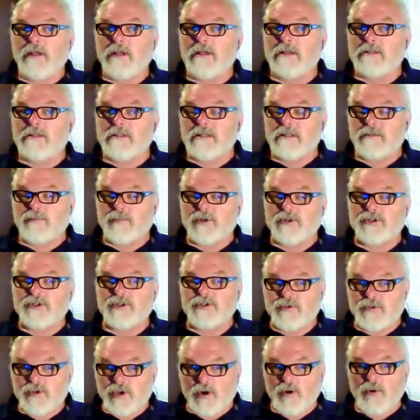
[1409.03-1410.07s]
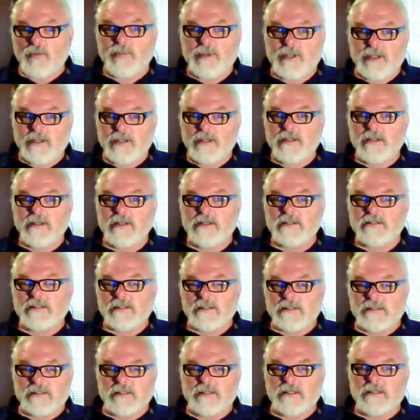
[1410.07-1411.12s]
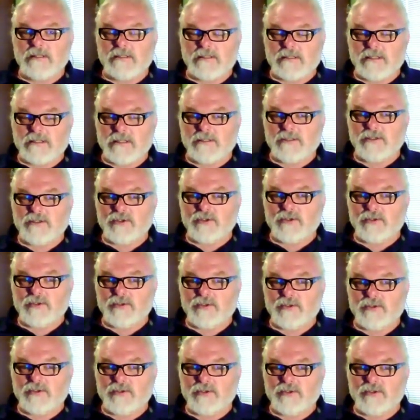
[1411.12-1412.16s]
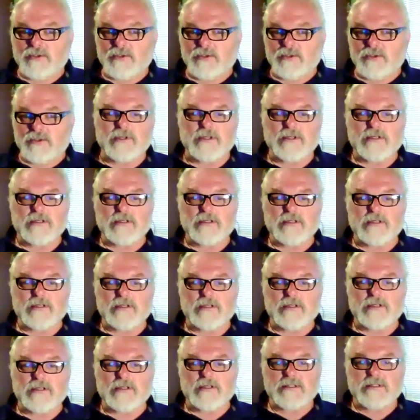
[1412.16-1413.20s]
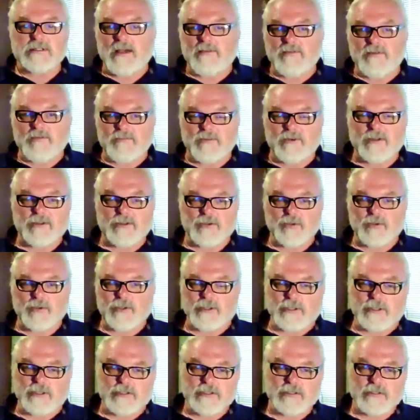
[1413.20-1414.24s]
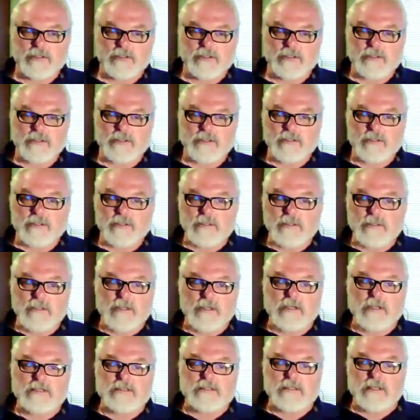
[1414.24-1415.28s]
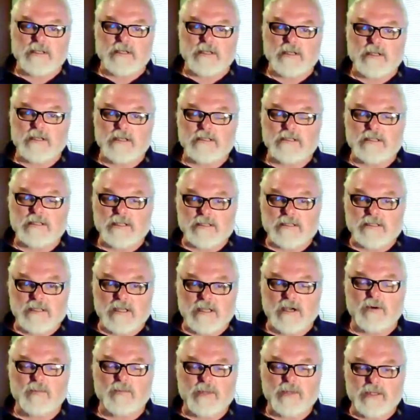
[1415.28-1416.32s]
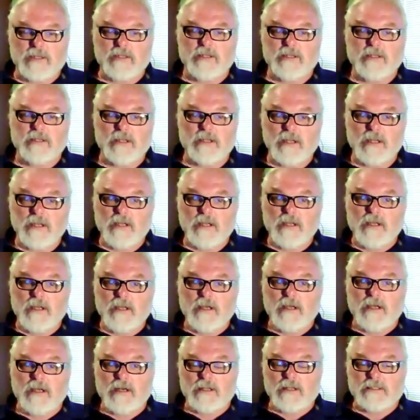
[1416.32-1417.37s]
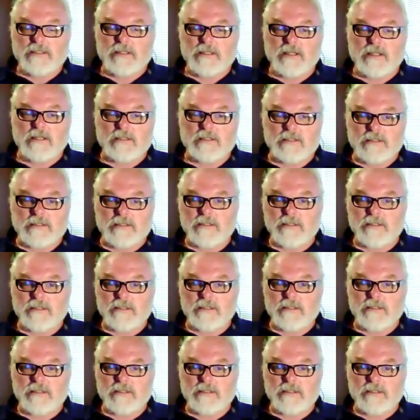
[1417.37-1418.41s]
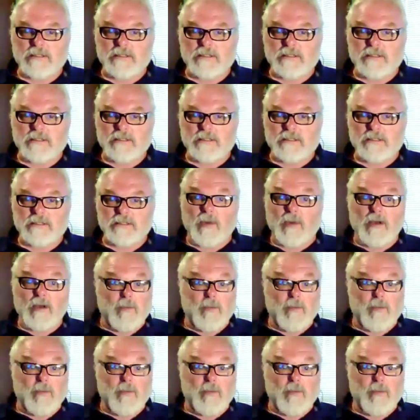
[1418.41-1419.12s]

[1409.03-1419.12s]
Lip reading: He said, but you know me. He said, you can do this and you can have a friend doing it. He said, tell me. And he says, my